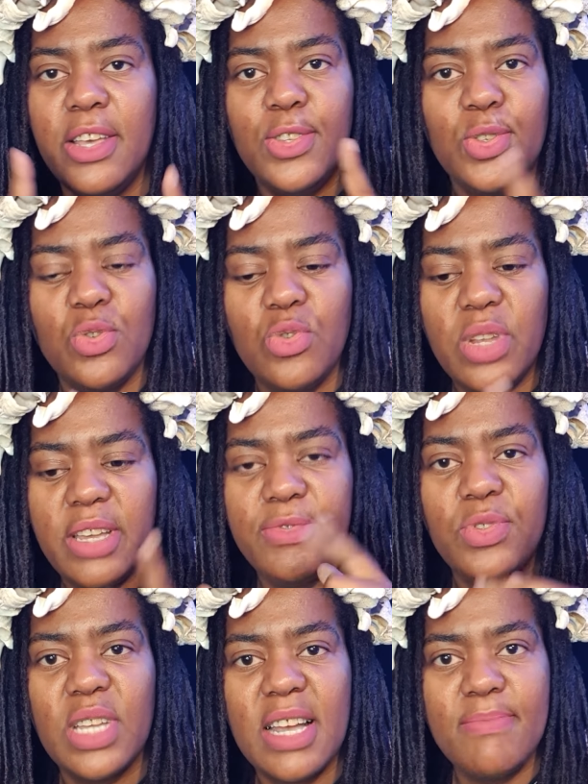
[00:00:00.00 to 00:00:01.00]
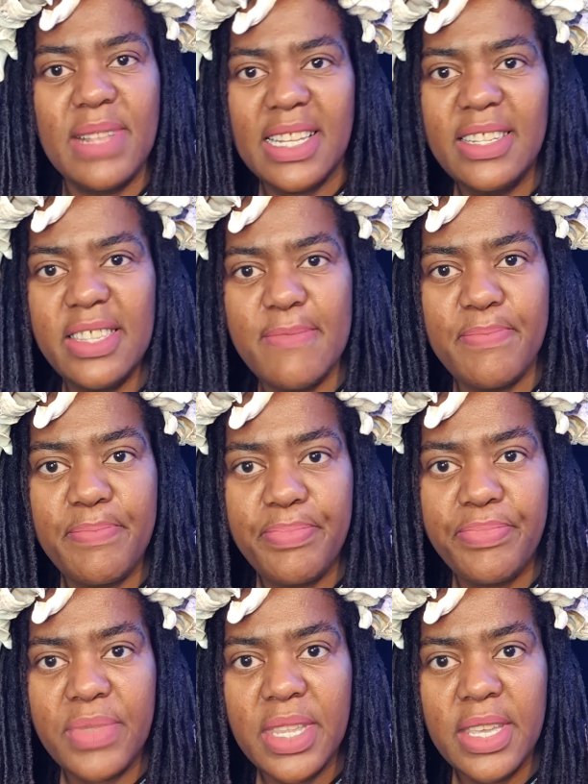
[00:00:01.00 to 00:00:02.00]
So you'll have to come clean them.
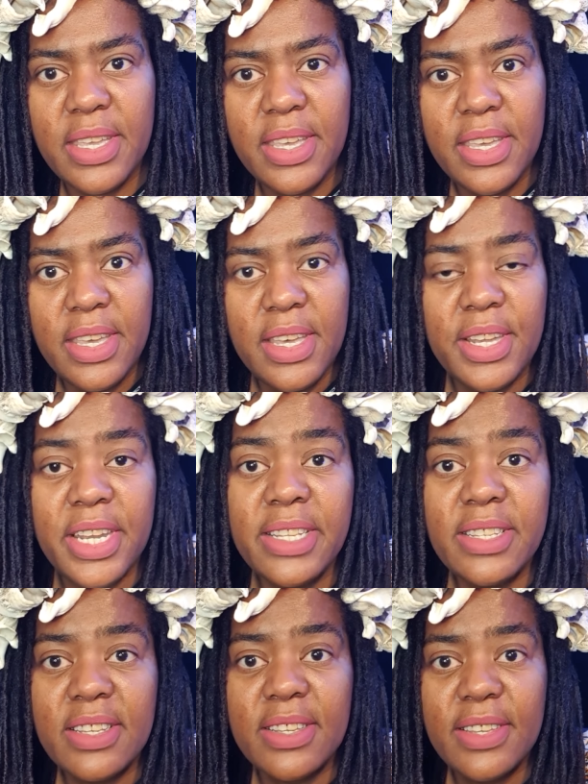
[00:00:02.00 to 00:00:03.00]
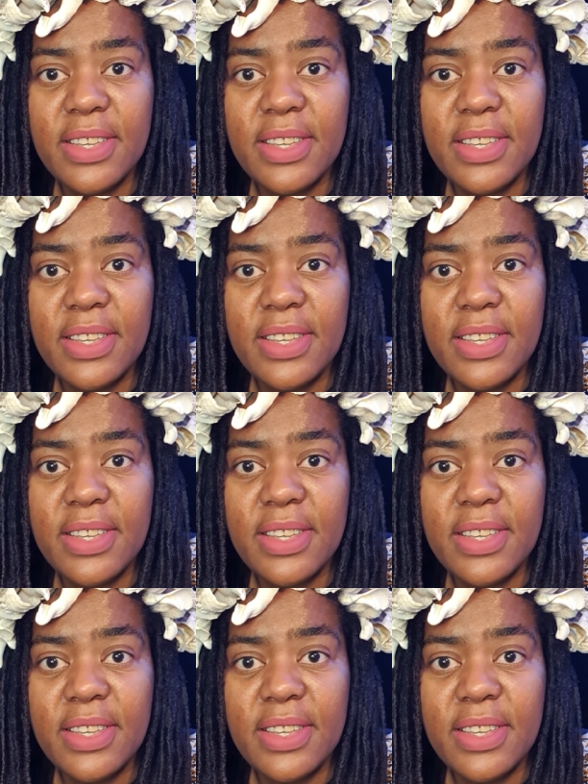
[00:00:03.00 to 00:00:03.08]
Right?